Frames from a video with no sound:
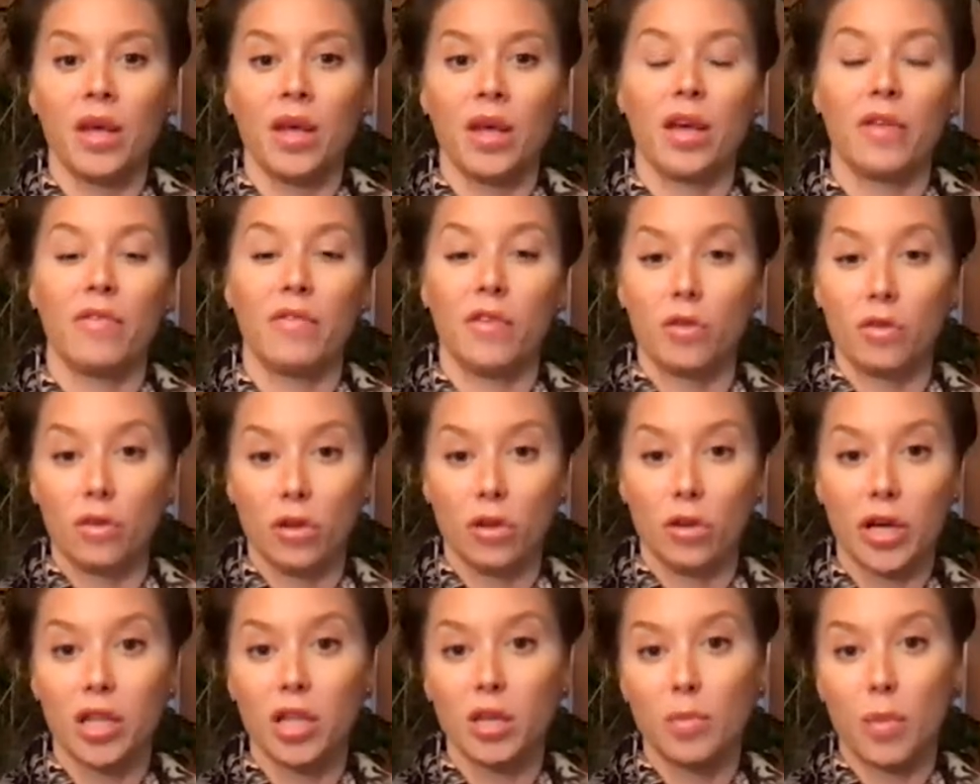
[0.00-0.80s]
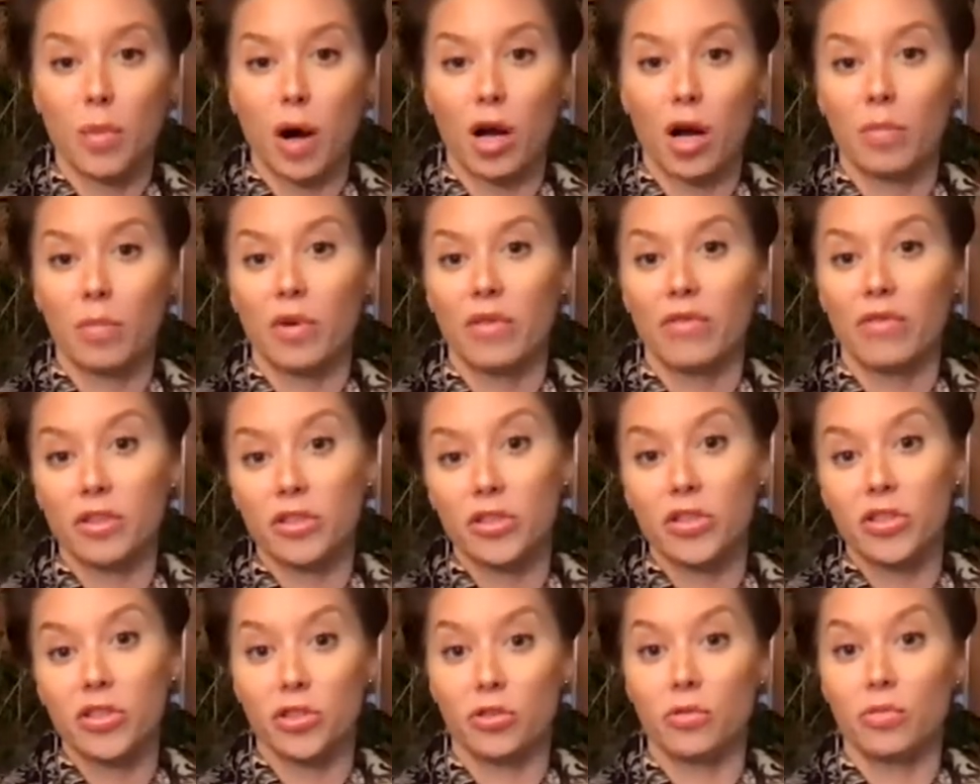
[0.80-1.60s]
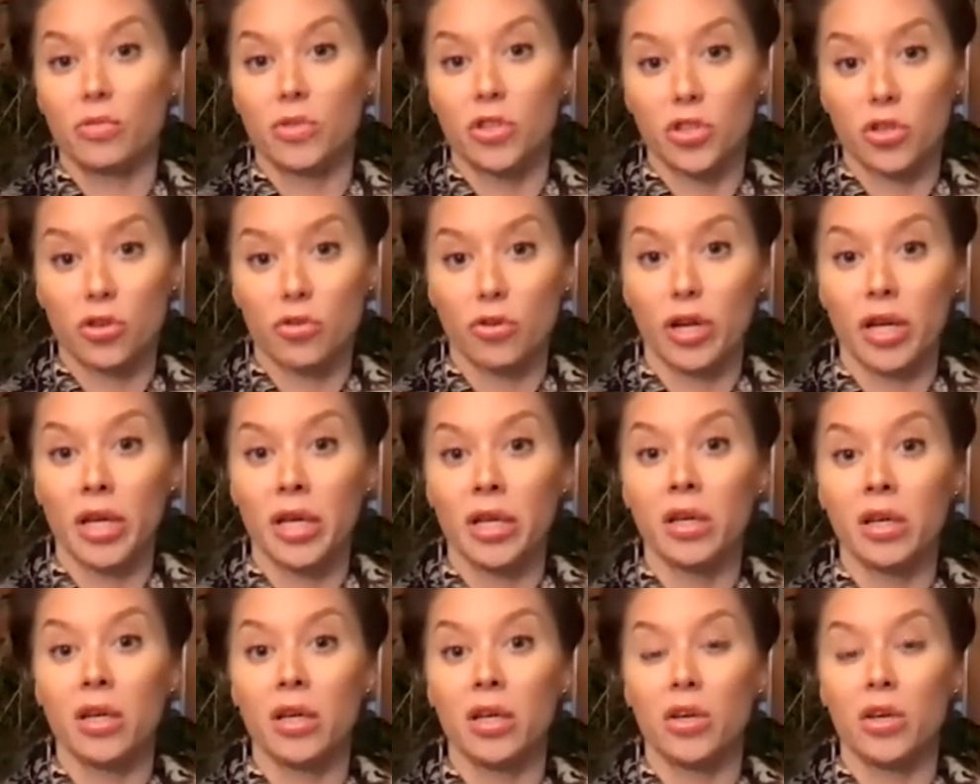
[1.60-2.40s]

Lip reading: If you look at the bottom of your Zoom screen,